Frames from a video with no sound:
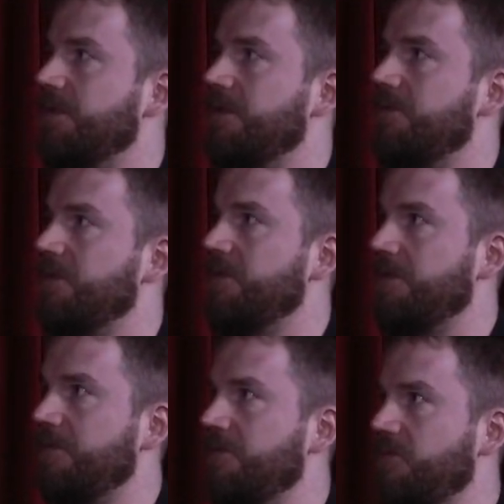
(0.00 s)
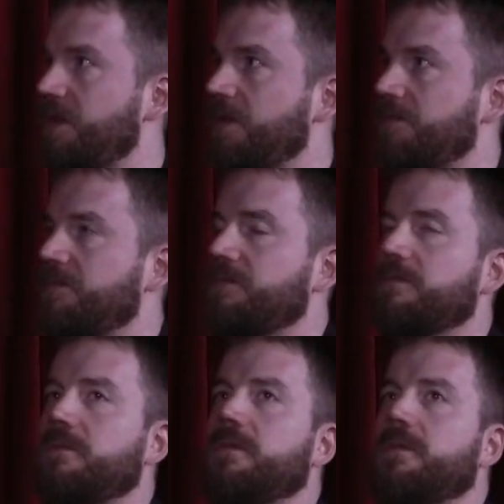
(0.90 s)
uh, it was it was really
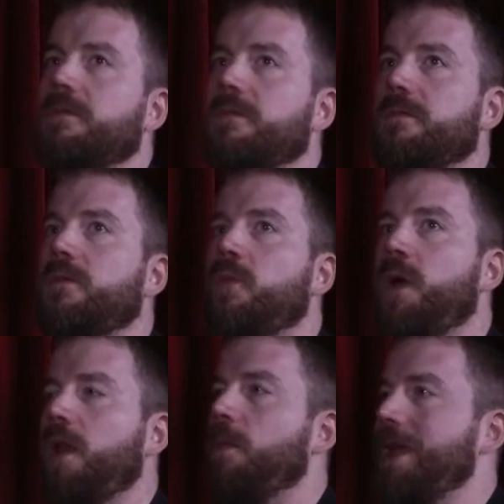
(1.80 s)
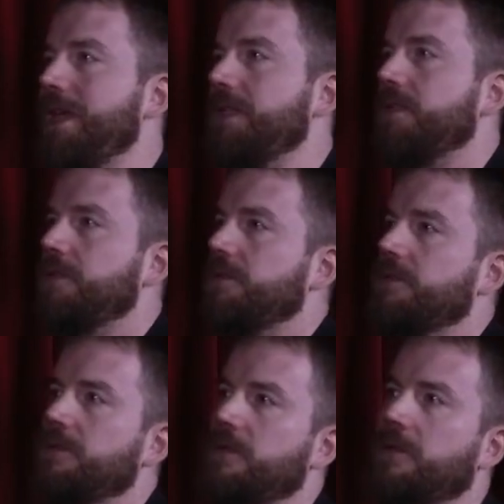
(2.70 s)
well made
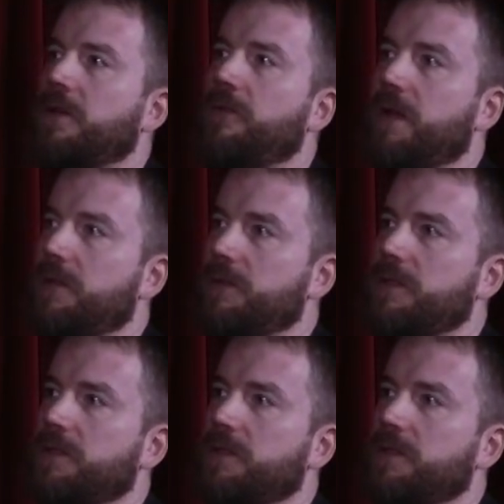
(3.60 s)
yeah. all around. You